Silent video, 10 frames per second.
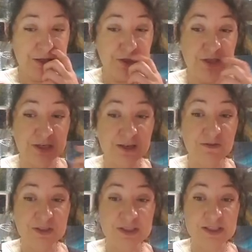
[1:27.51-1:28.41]
And you can
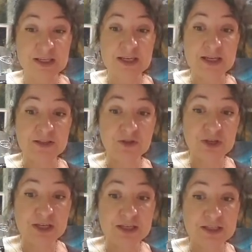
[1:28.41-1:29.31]
even see it
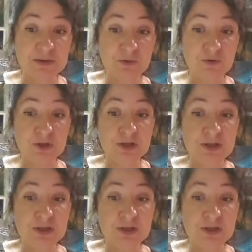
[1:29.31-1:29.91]
like in some of